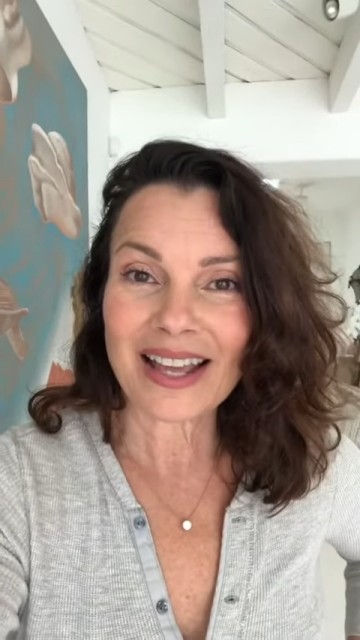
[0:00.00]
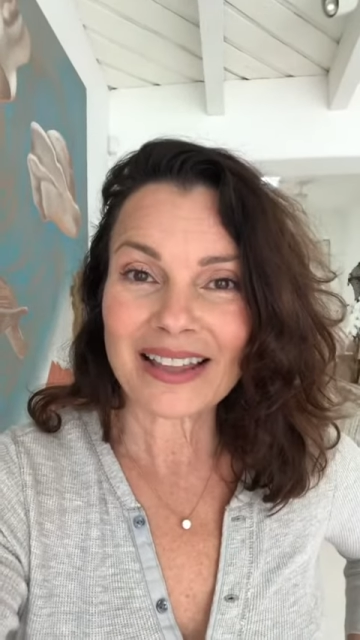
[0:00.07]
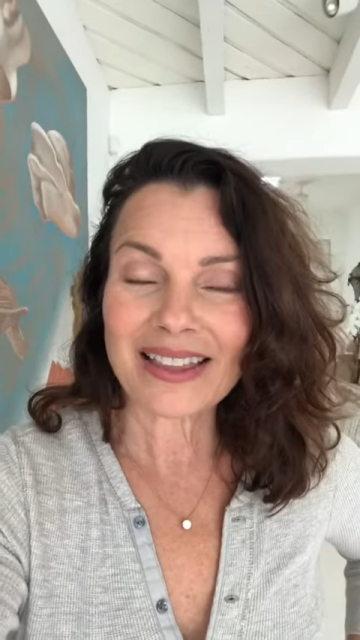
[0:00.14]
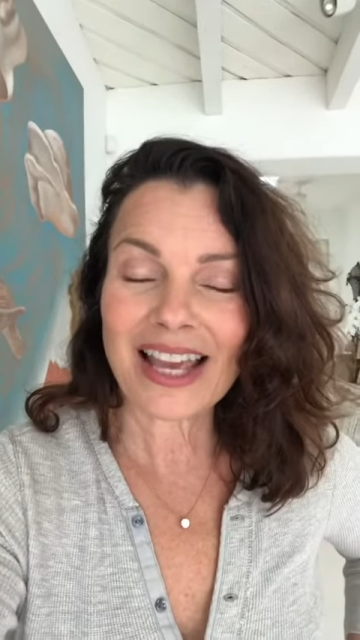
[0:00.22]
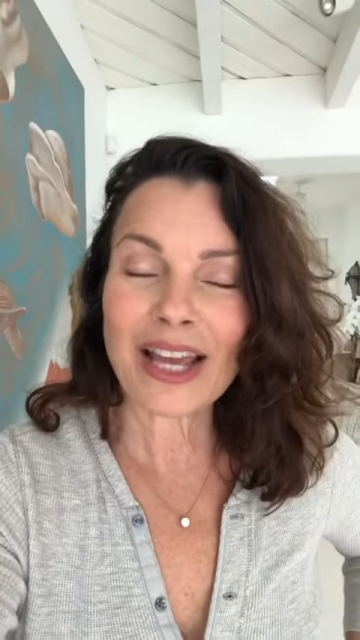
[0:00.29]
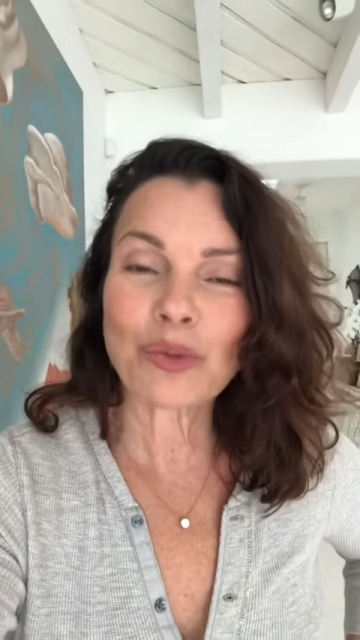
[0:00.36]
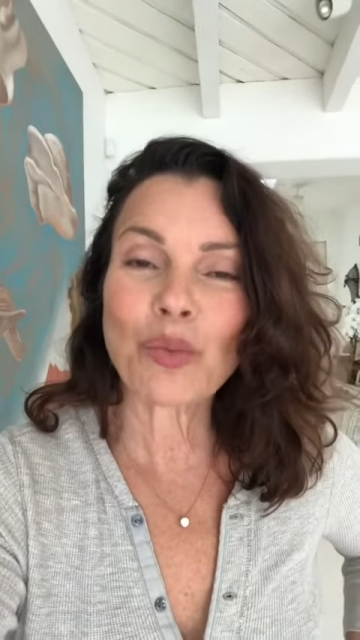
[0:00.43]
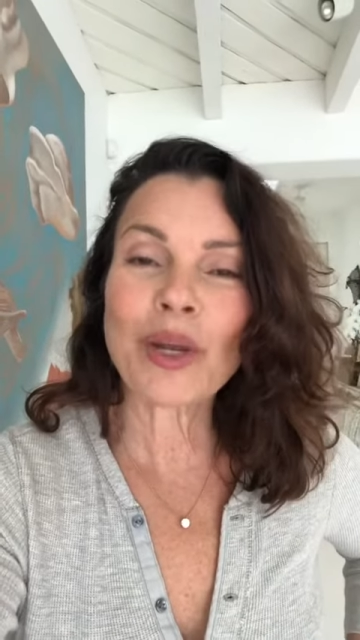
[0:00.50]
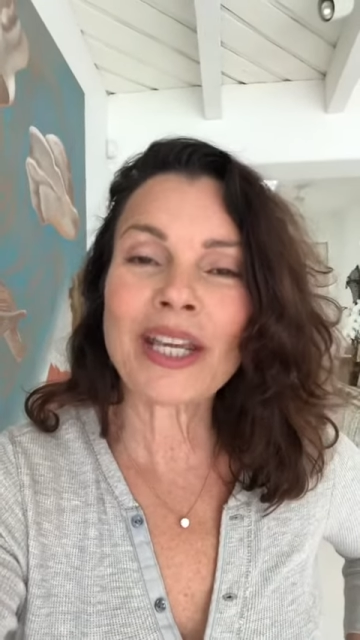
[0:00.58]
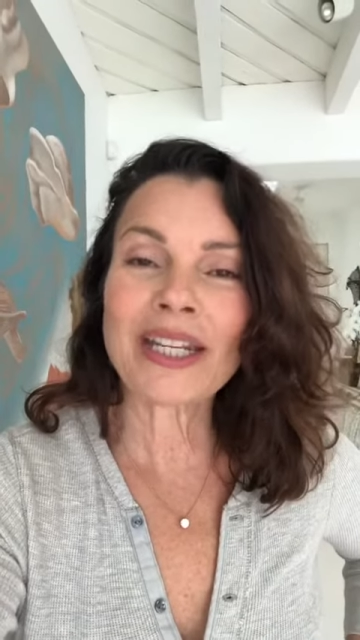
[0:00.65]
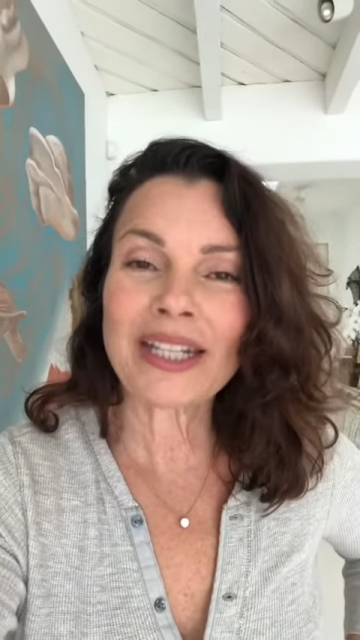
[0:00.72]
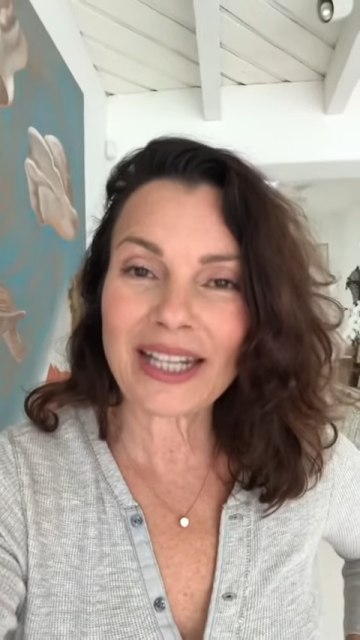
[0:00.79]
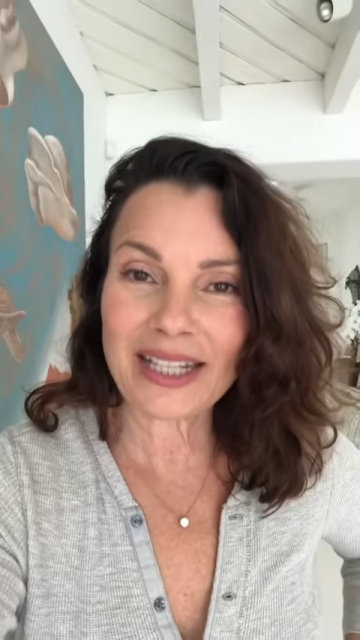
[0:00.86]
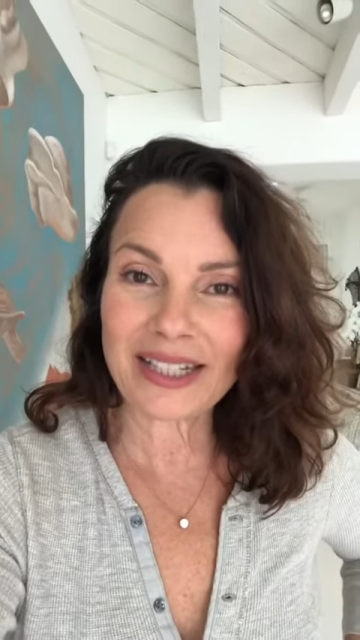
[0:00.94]
that we
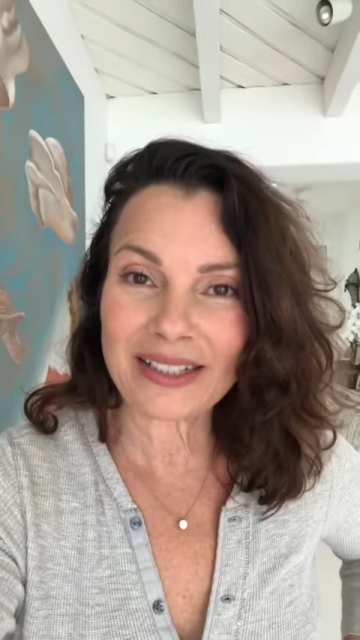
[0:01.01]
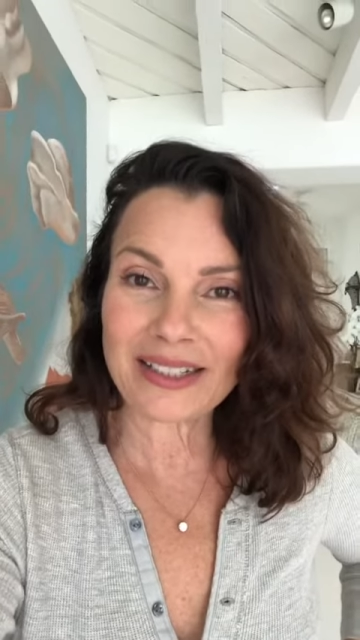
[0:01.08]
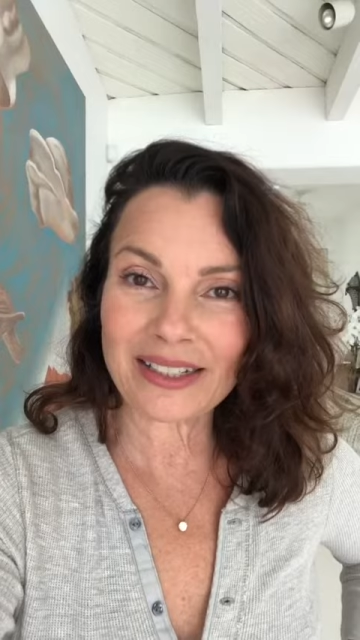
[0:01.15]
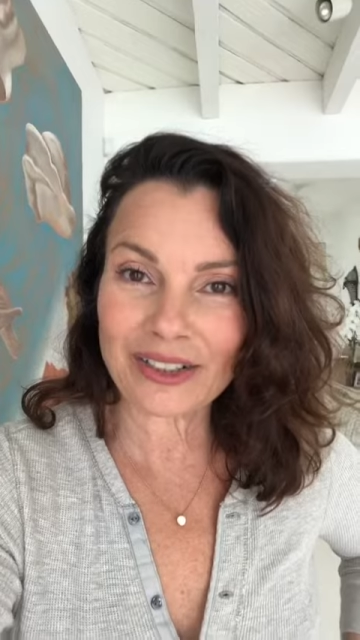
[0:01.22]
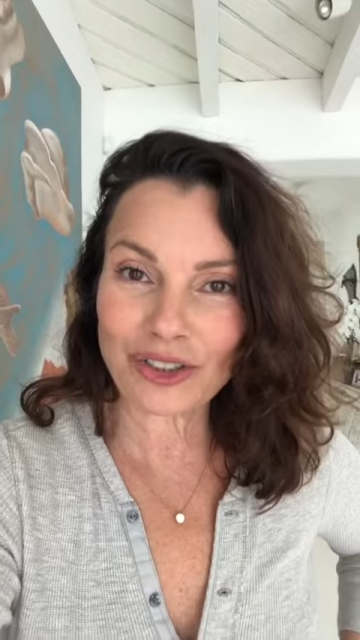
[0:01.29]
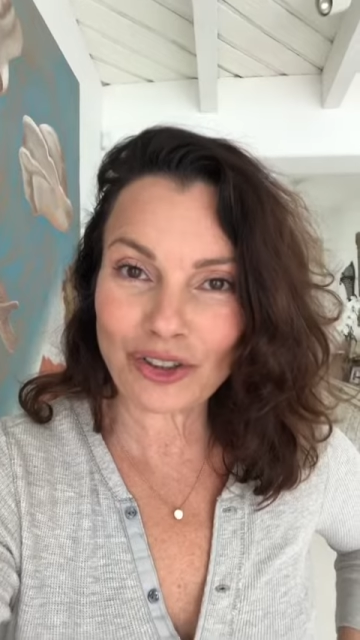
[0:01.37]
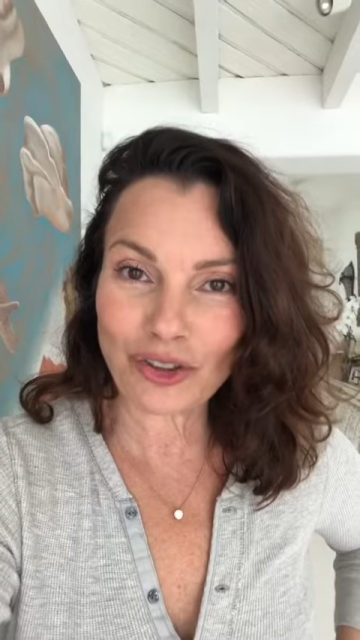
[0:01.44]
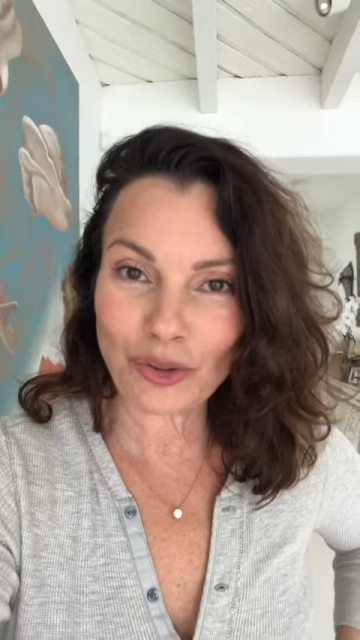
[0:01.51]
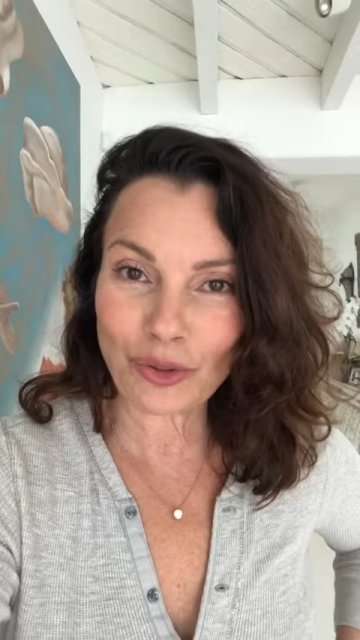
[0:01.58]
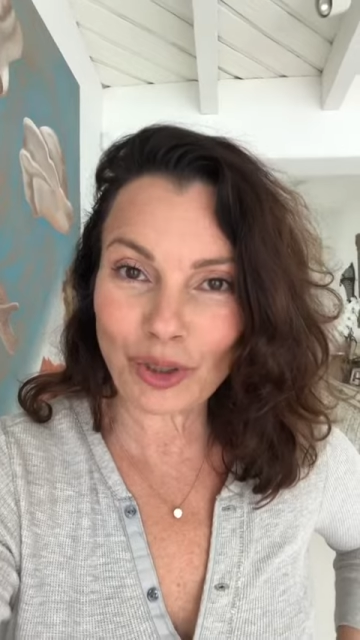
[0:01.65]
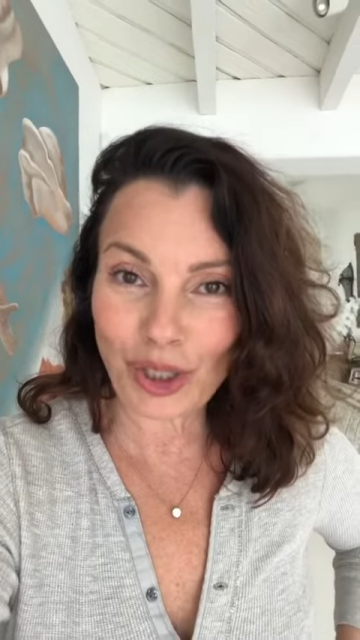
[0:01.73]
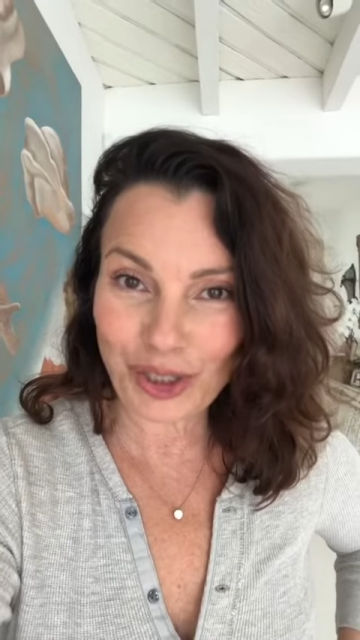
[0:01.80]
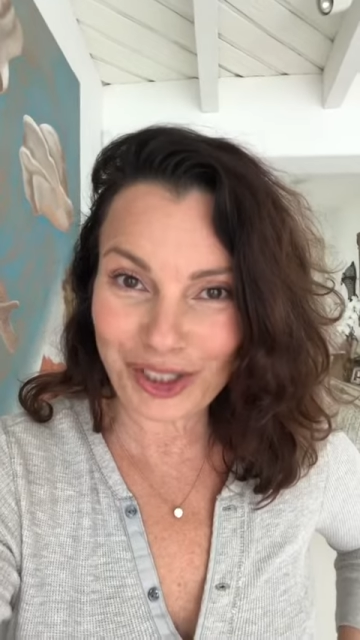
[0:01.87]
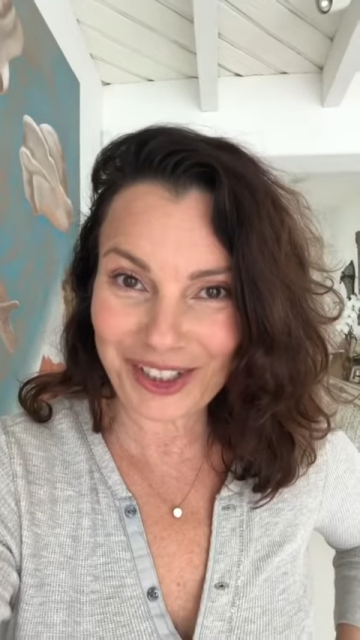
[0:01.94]
need to
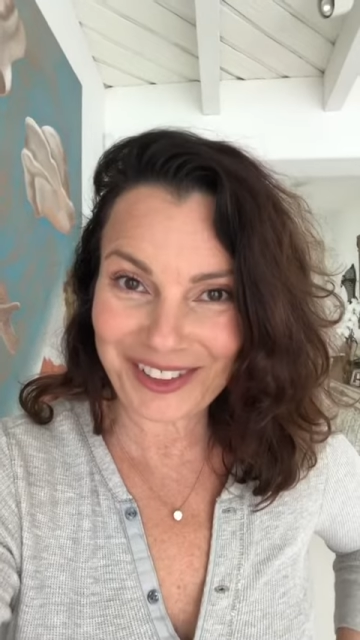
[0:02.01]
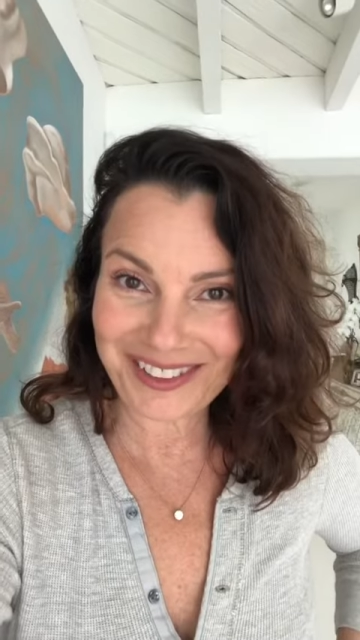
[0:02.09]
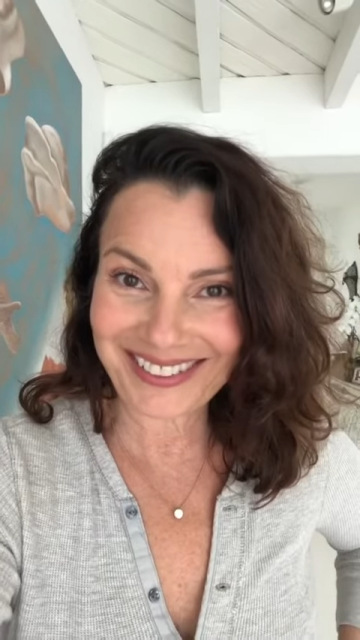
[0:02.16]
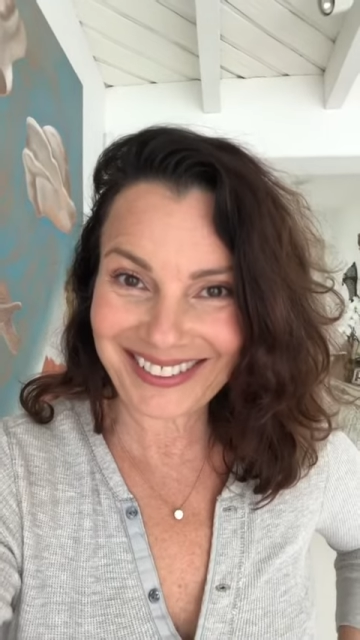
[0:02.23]
learn.